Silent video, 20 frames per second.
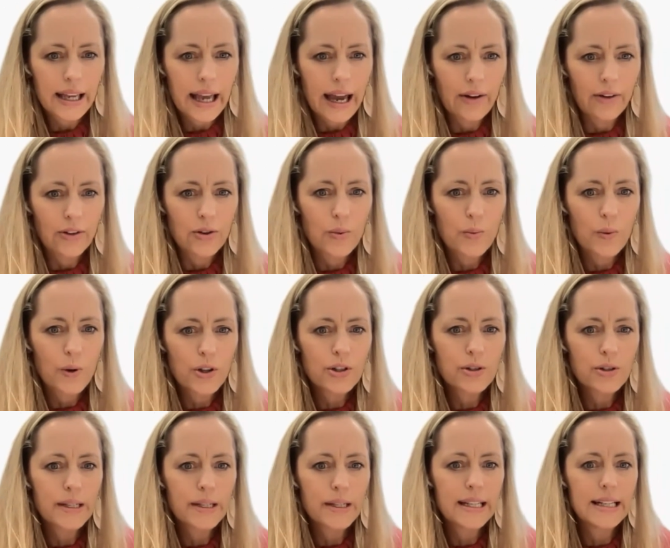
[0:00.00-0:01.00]
account. What
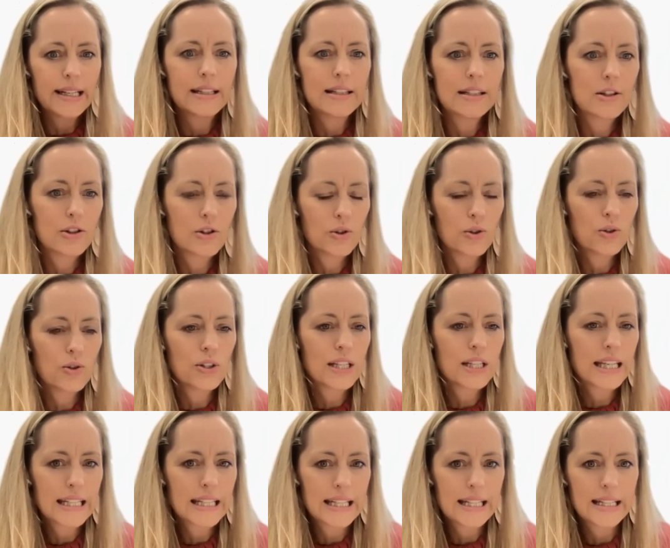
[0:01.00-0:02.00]
do we need to do to
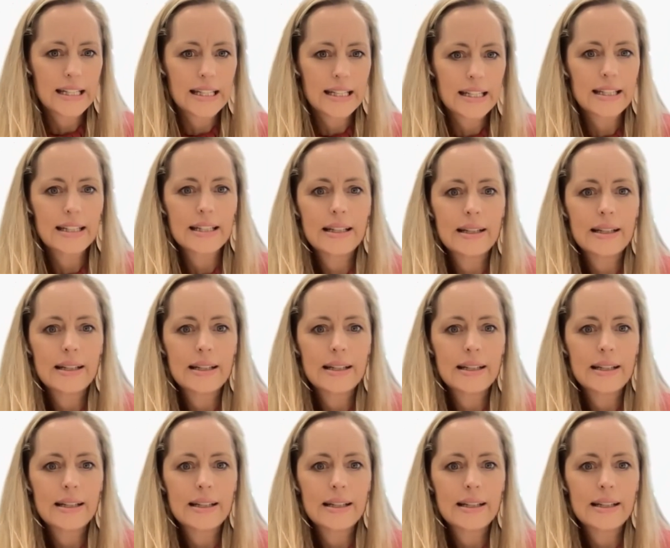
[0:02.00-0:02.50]
get it?